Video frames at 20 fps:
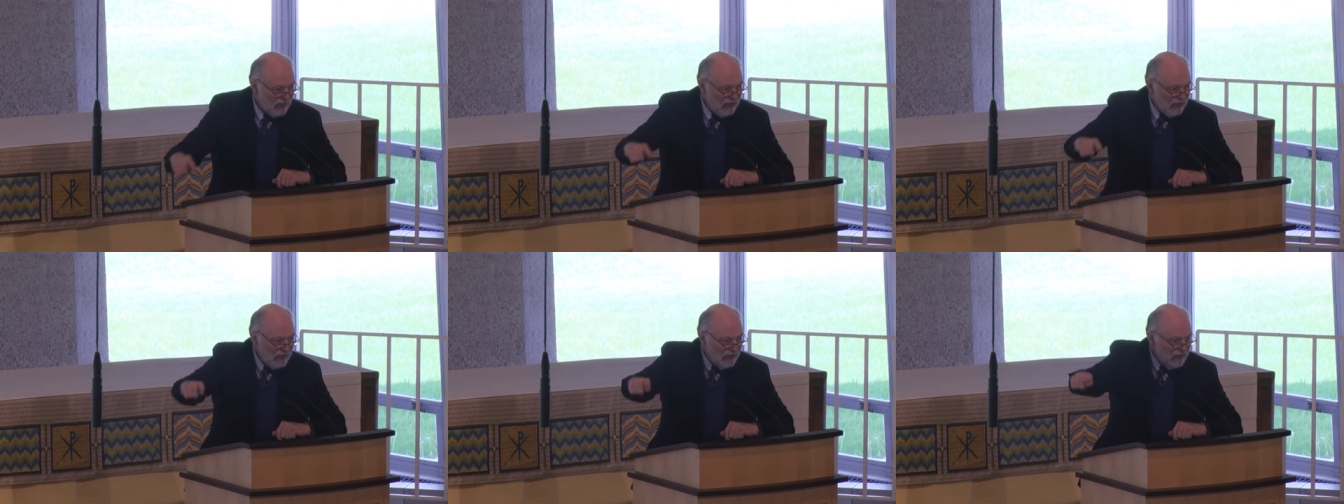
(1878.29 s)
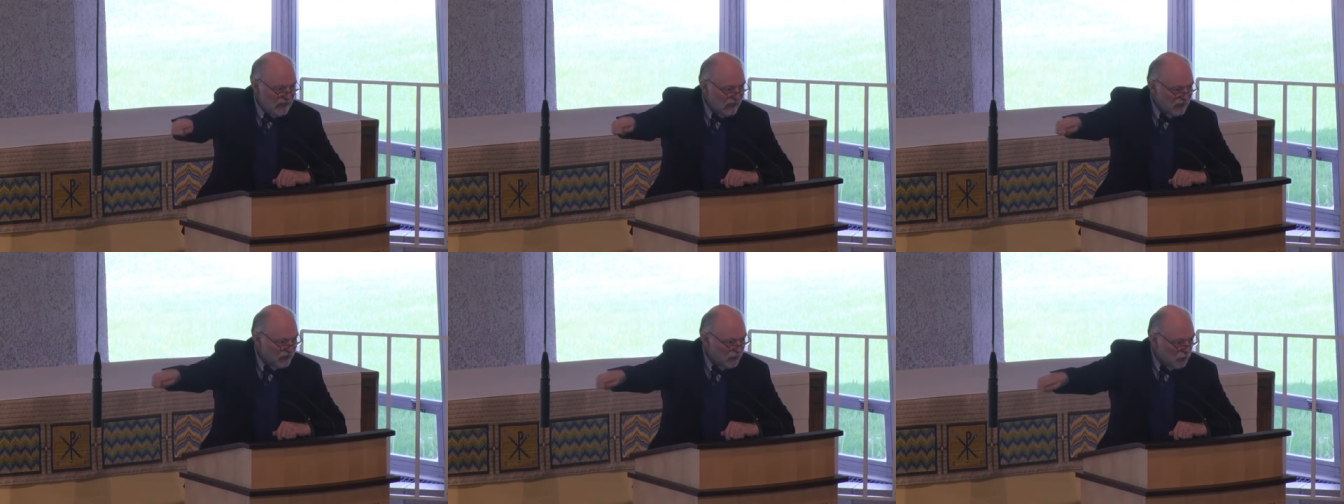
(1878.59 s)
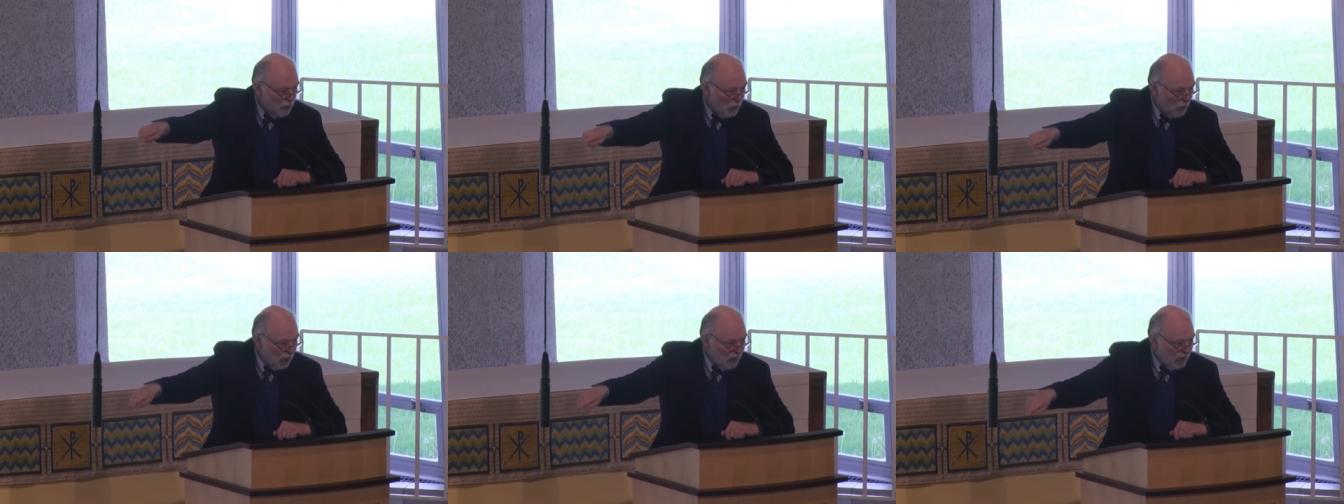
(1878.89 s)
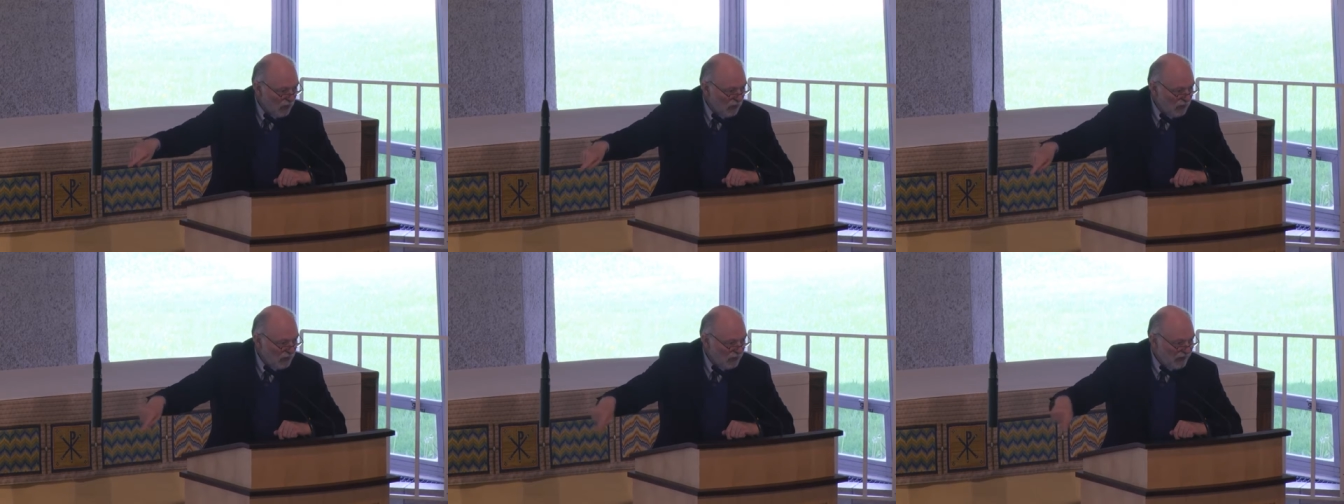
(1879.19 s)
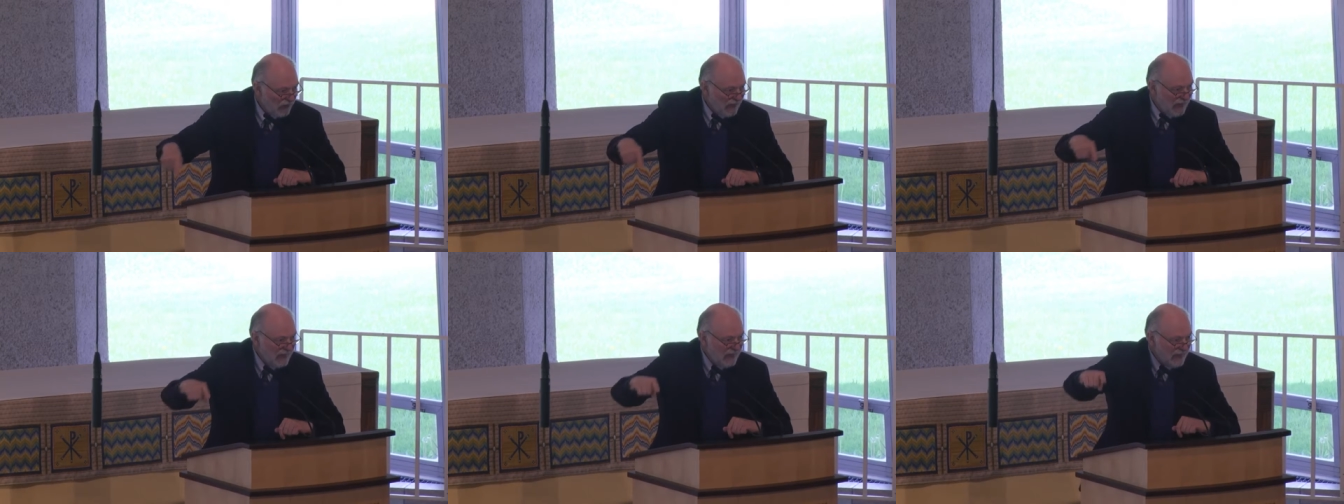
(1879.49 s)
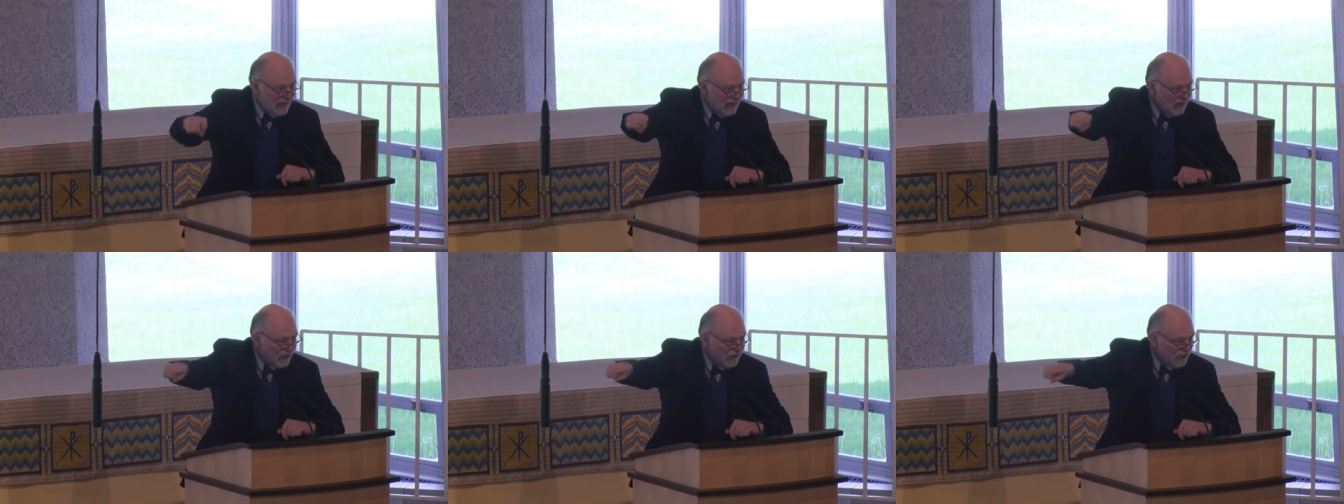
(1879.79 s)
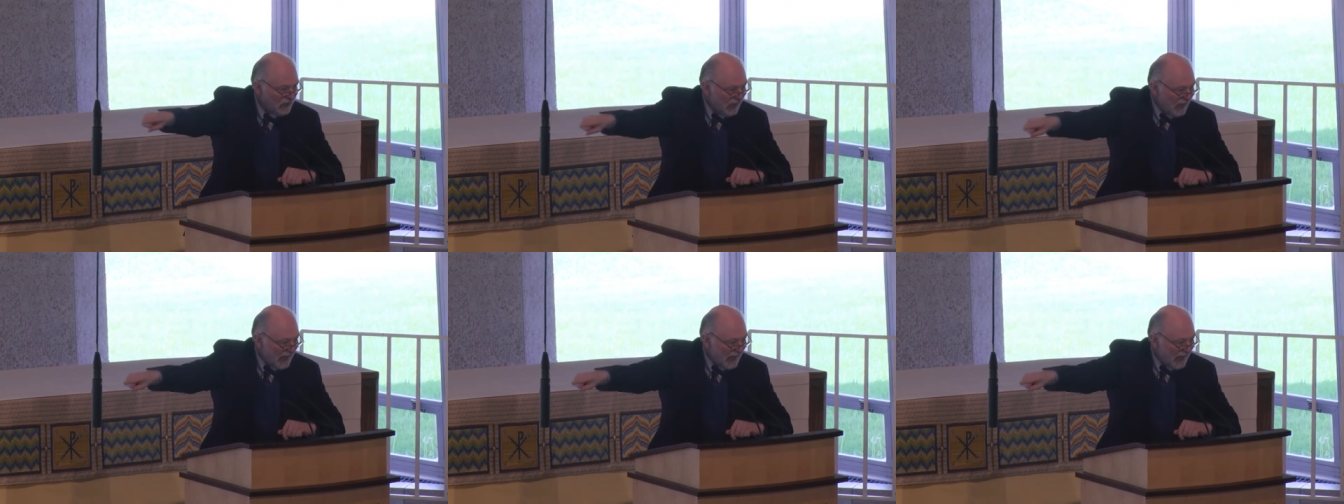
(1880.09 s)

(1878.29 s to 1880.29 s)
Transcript: in this world, in this